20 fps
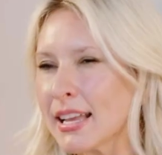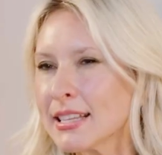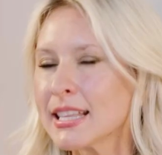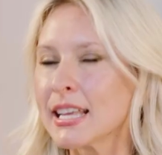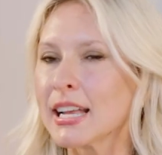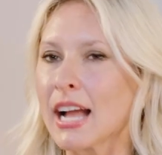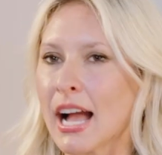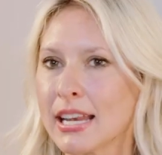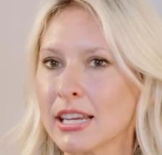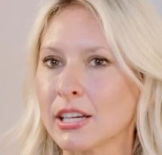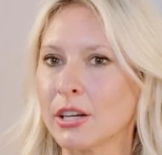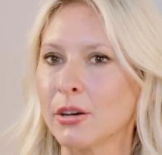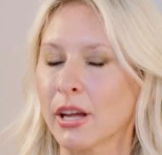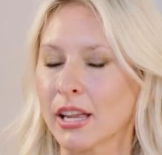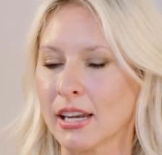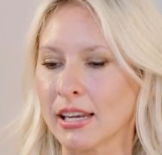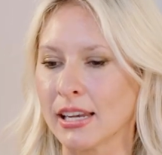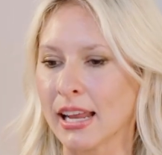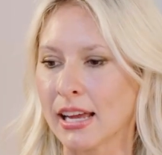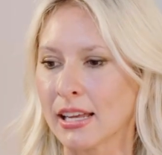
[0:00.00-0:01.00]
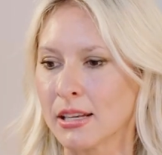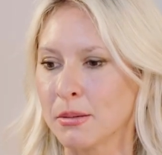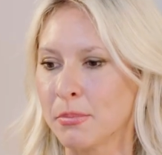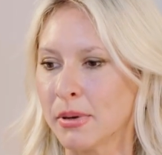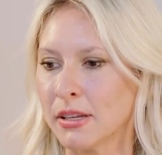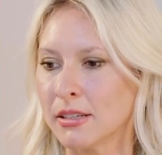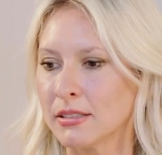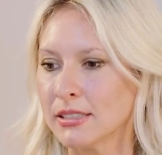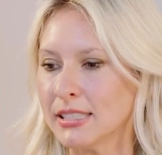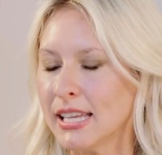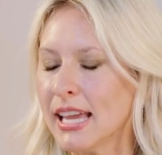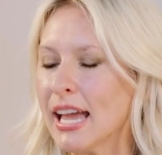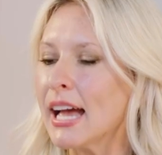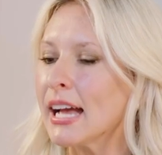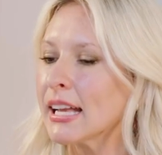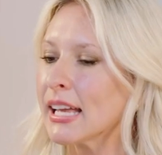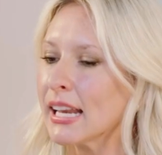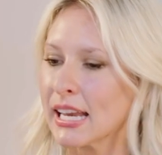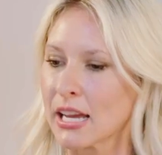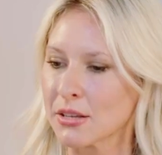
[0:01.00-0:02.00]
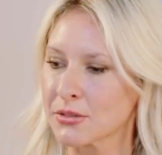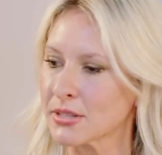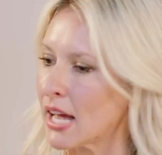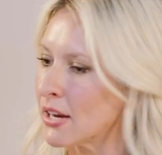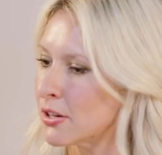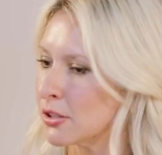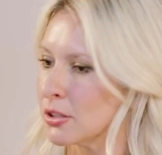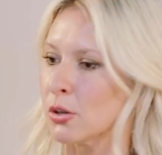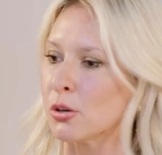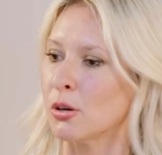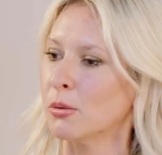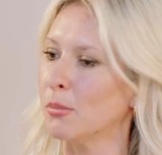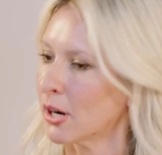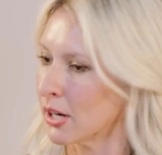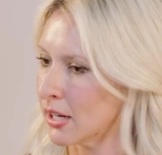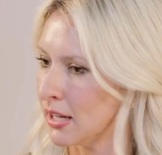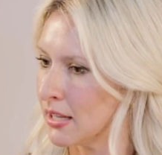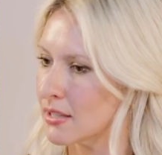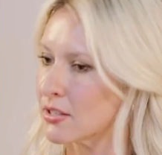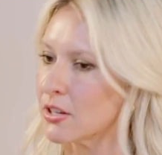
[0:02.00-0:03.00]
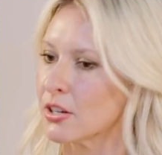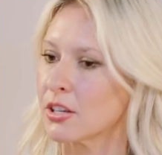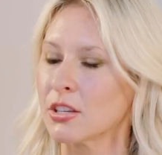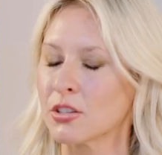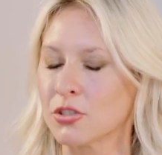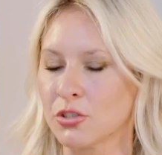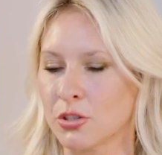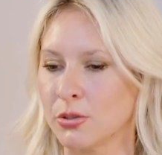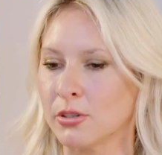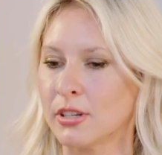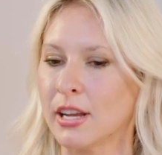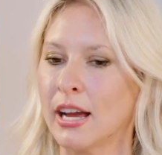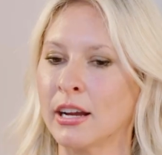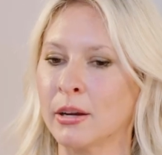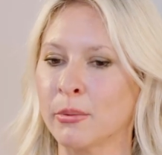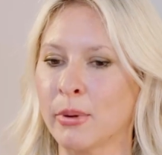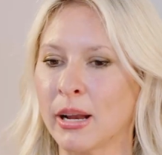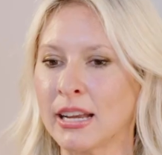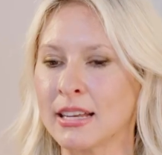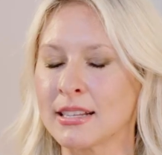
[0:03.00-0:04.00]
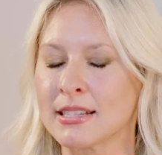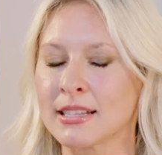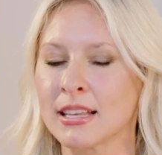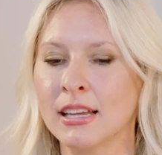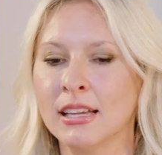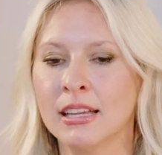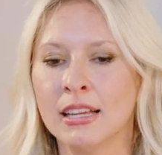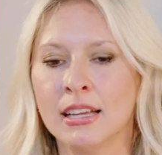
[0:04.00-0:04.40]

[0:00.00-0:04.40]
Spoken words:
guess they kind of go hand in hand, but yeah, getting outside your local market, starting to shoot higher weddings.